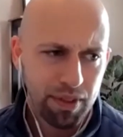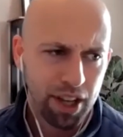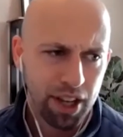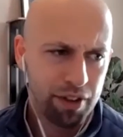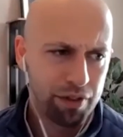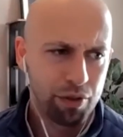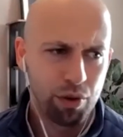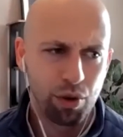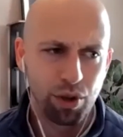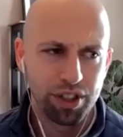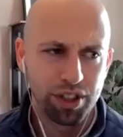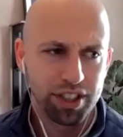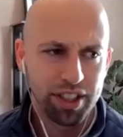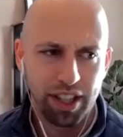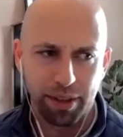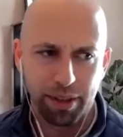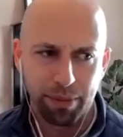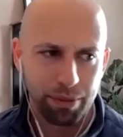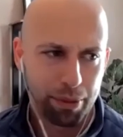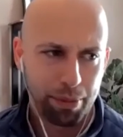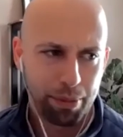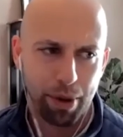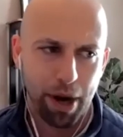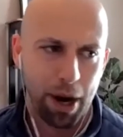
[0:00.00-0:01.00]
of course
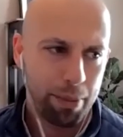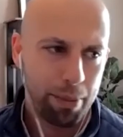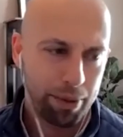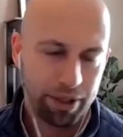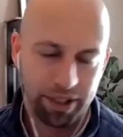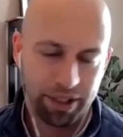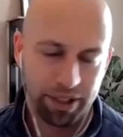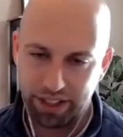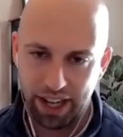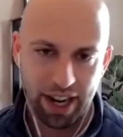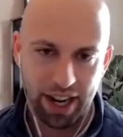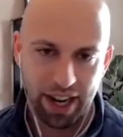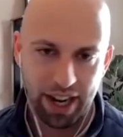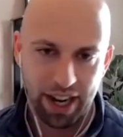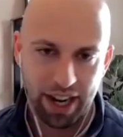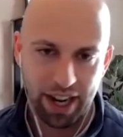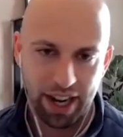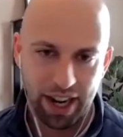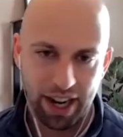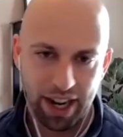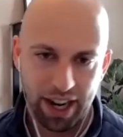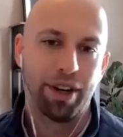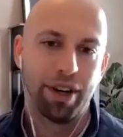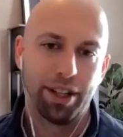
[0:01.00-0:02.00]
the the property's got to
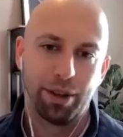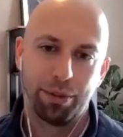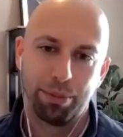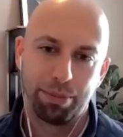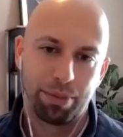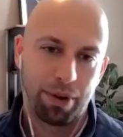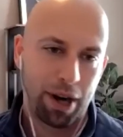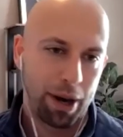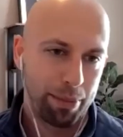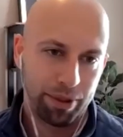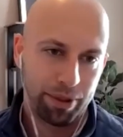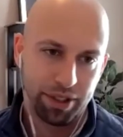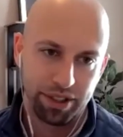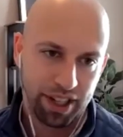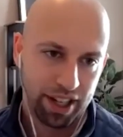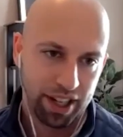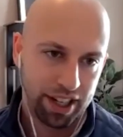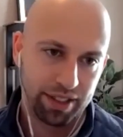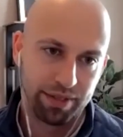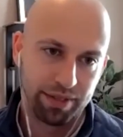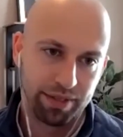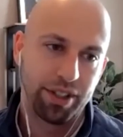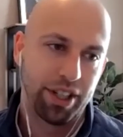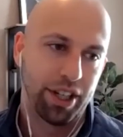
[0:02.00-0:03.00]
operate the property's got
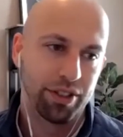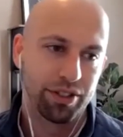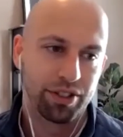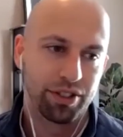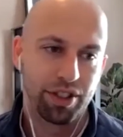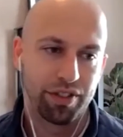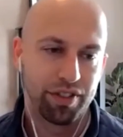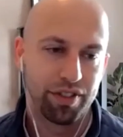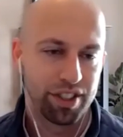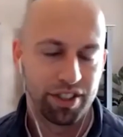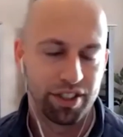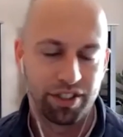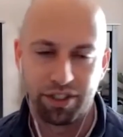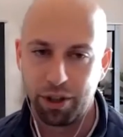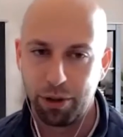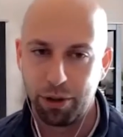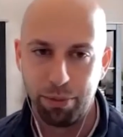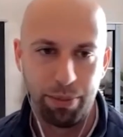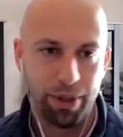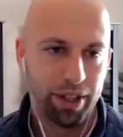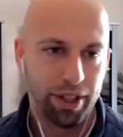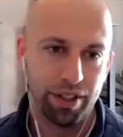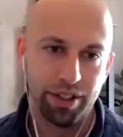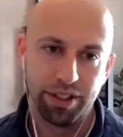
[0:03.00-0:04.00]
to you know service its own
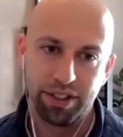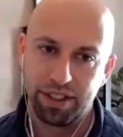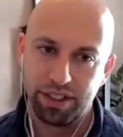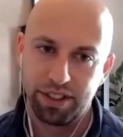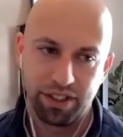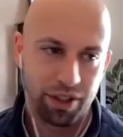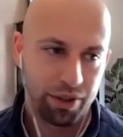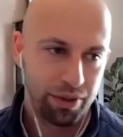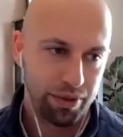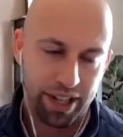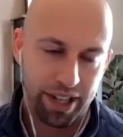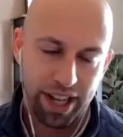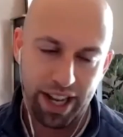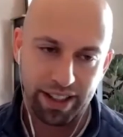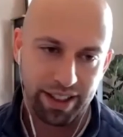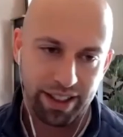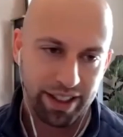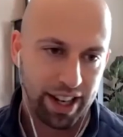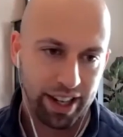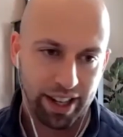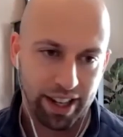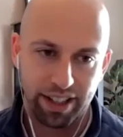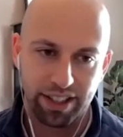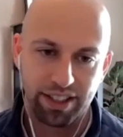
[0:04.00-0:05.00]
bills its own debt
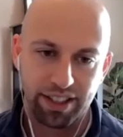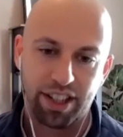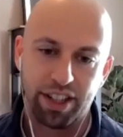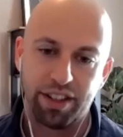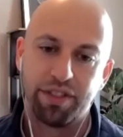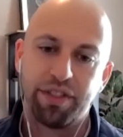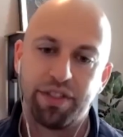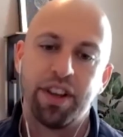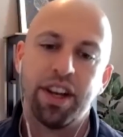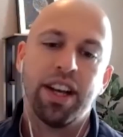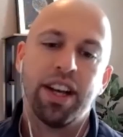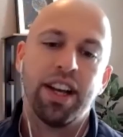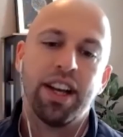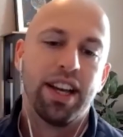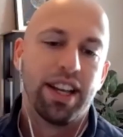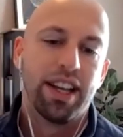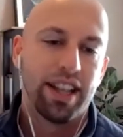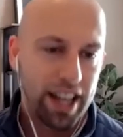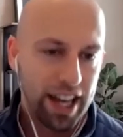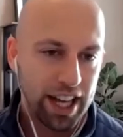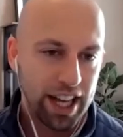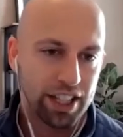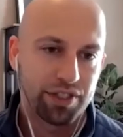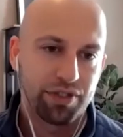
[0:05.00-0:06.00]
and that kind of stuff
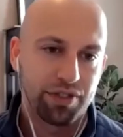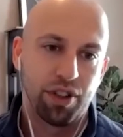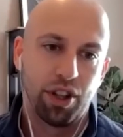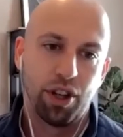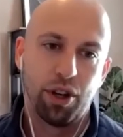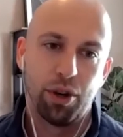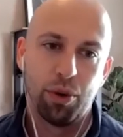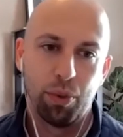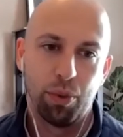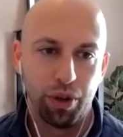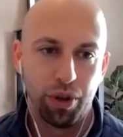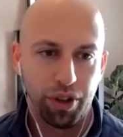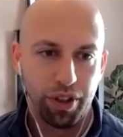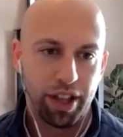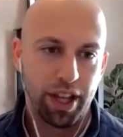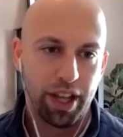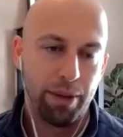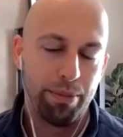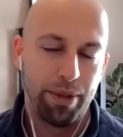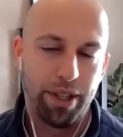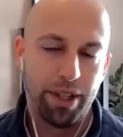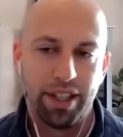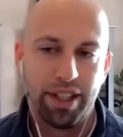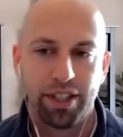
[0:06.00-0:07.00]
cash flow will
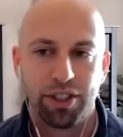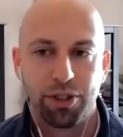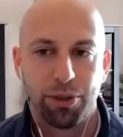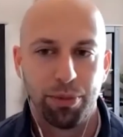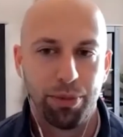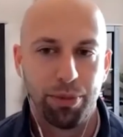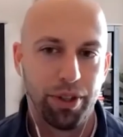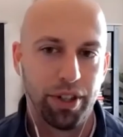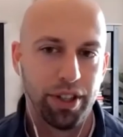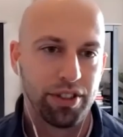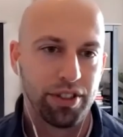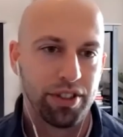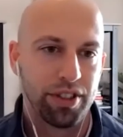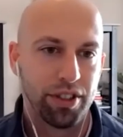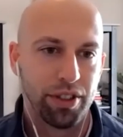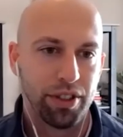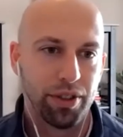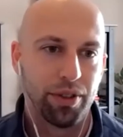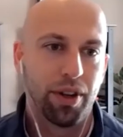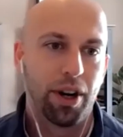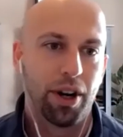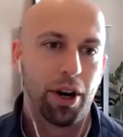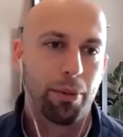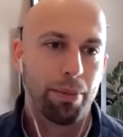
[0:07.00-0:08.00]
then be distributed
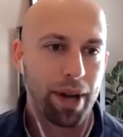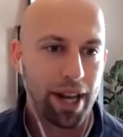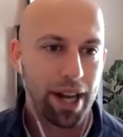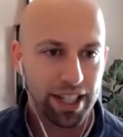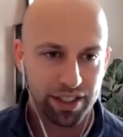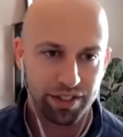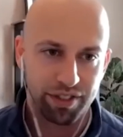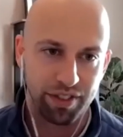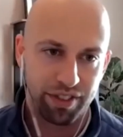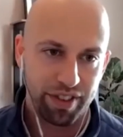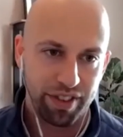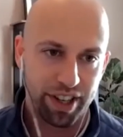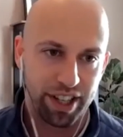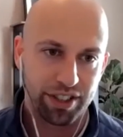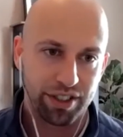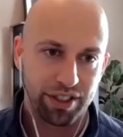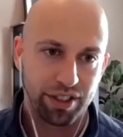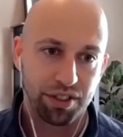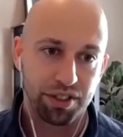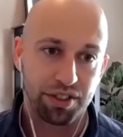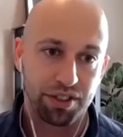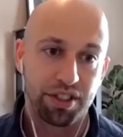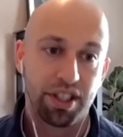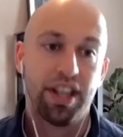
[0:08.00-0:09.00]
to our passive
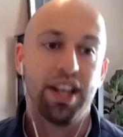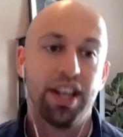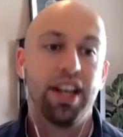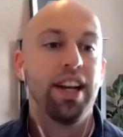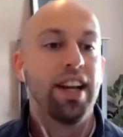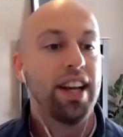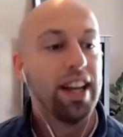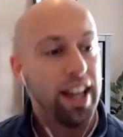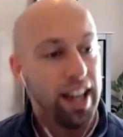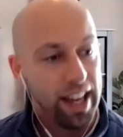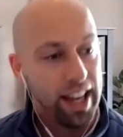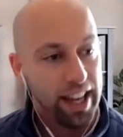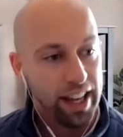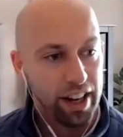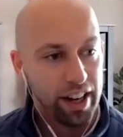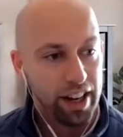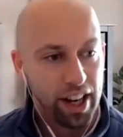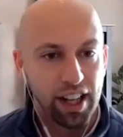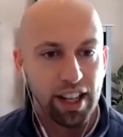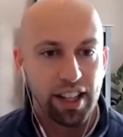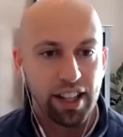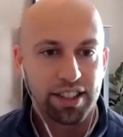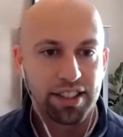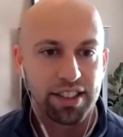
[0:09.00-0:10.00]
investors and
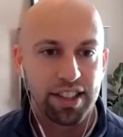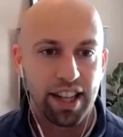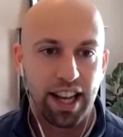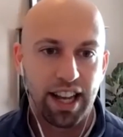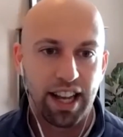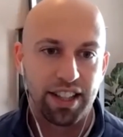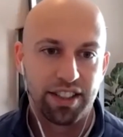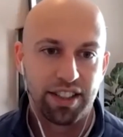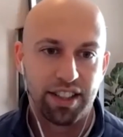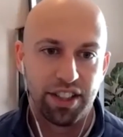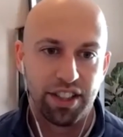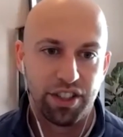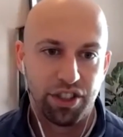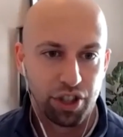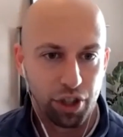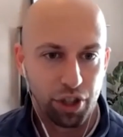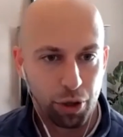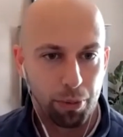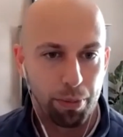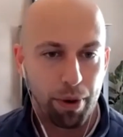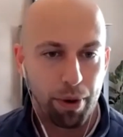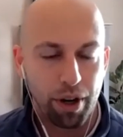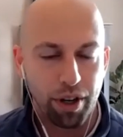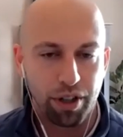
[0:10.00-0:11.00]
us as the
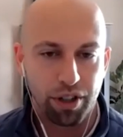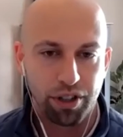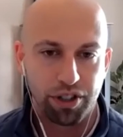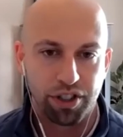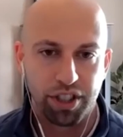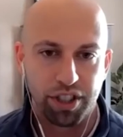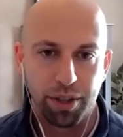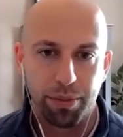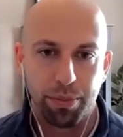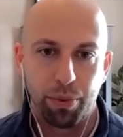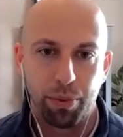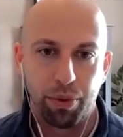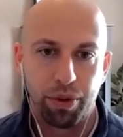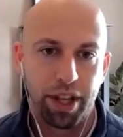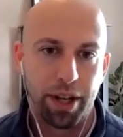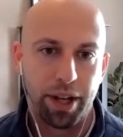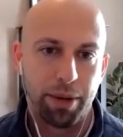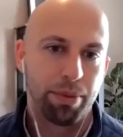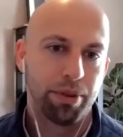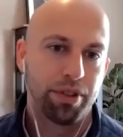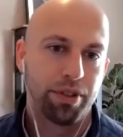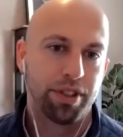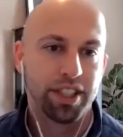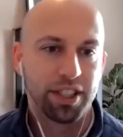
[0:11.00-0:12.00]
general partnership will
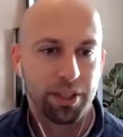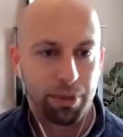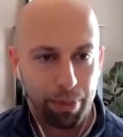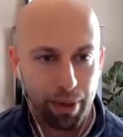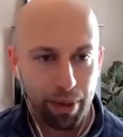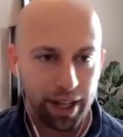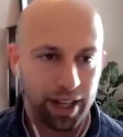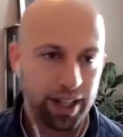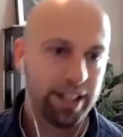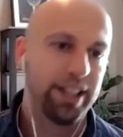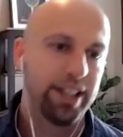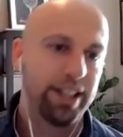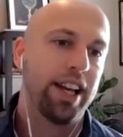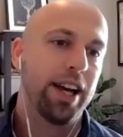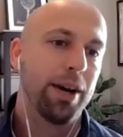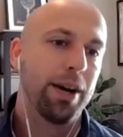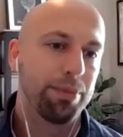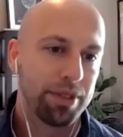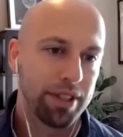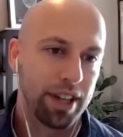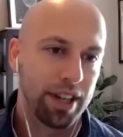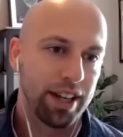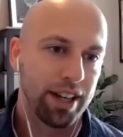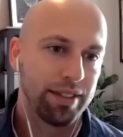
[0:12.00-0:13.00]
then participate in the
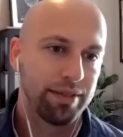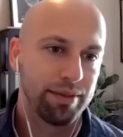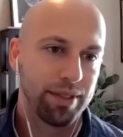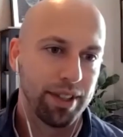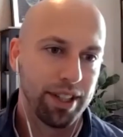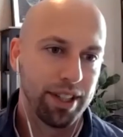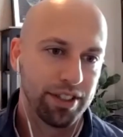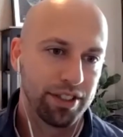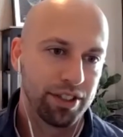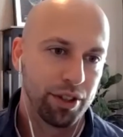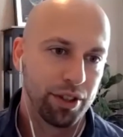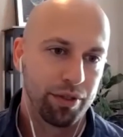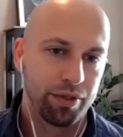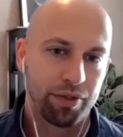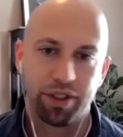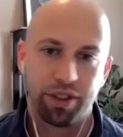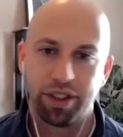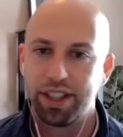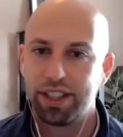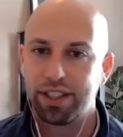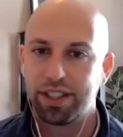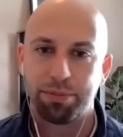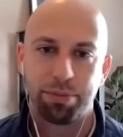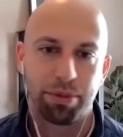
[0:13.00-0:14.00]
upside and so for
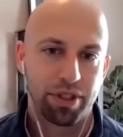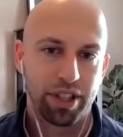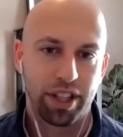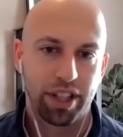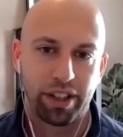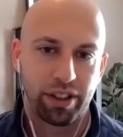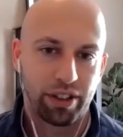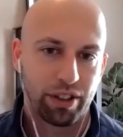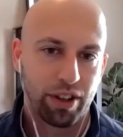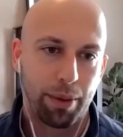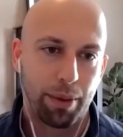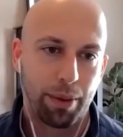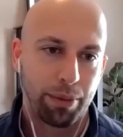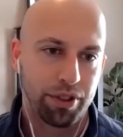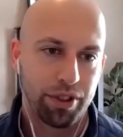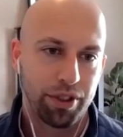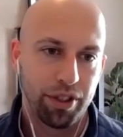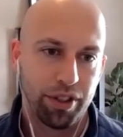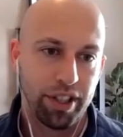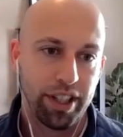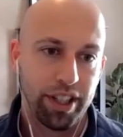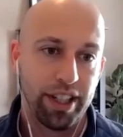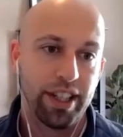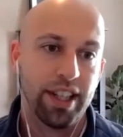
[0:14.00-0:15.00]
this particular
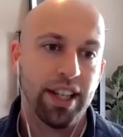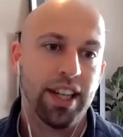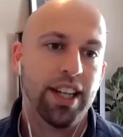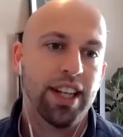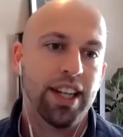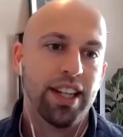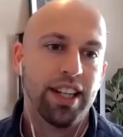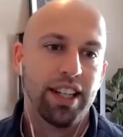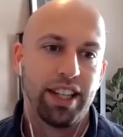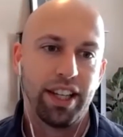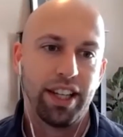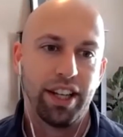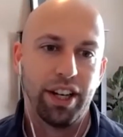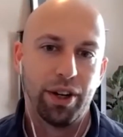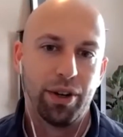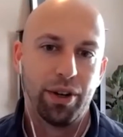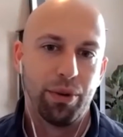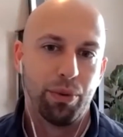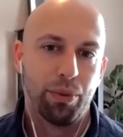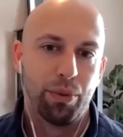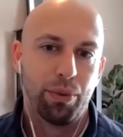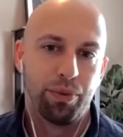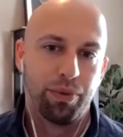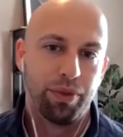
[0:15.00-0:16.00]
opportunity you
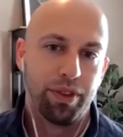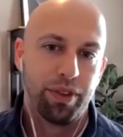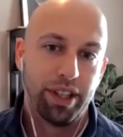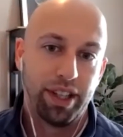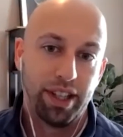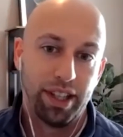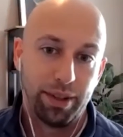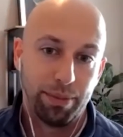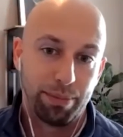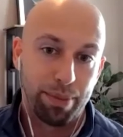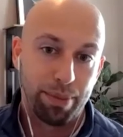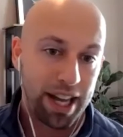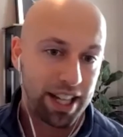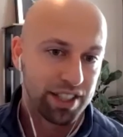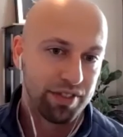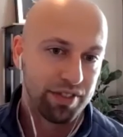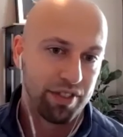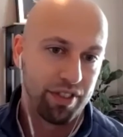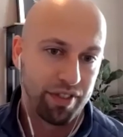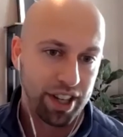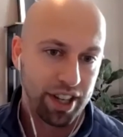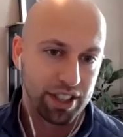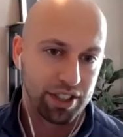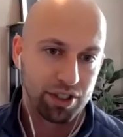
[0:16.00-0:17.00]
know the passive
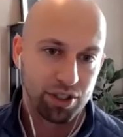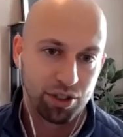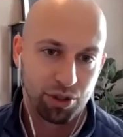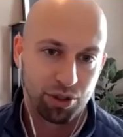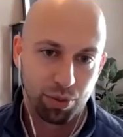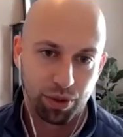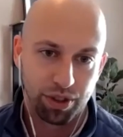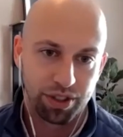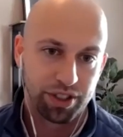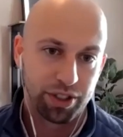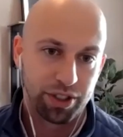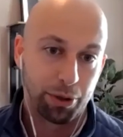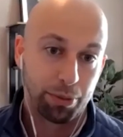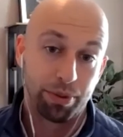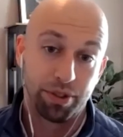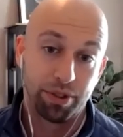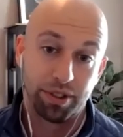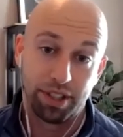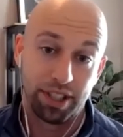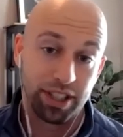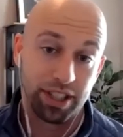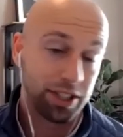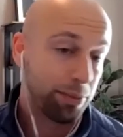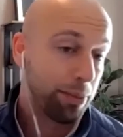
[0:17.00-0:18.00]
investors will still
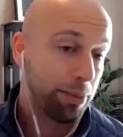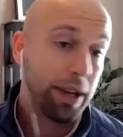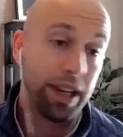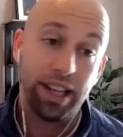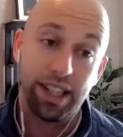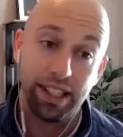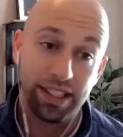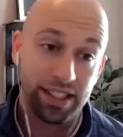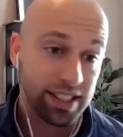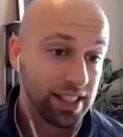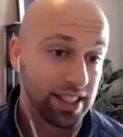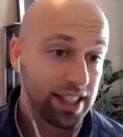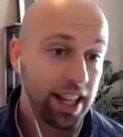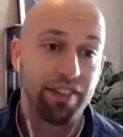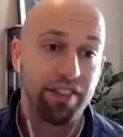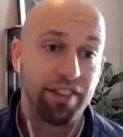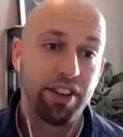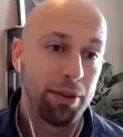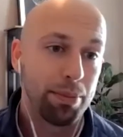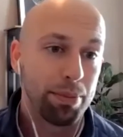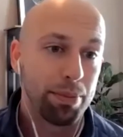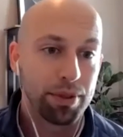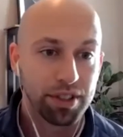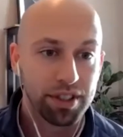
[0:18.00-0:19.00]
participate in
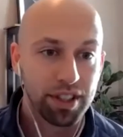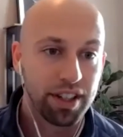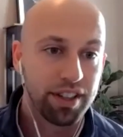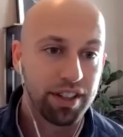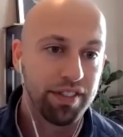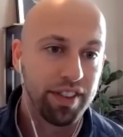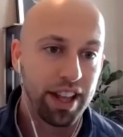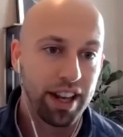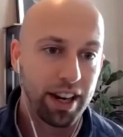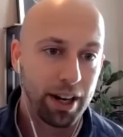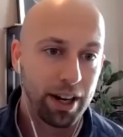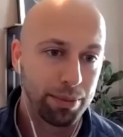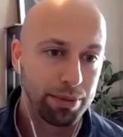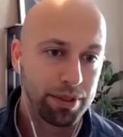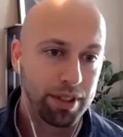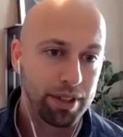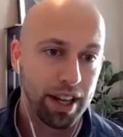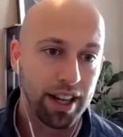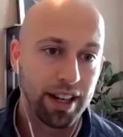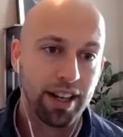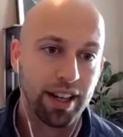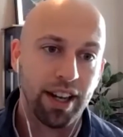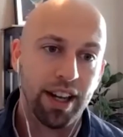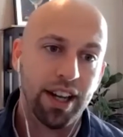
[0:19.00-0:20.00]
70% of that
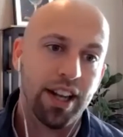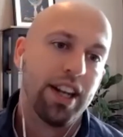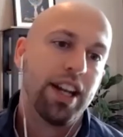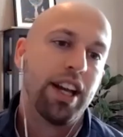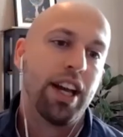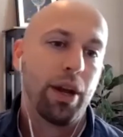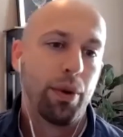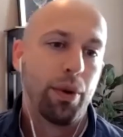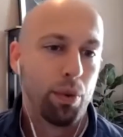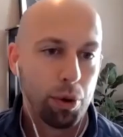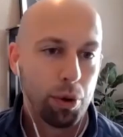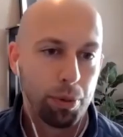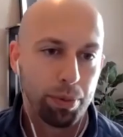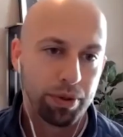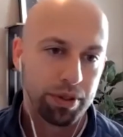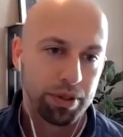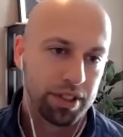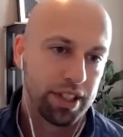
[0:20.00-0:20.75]
upside and will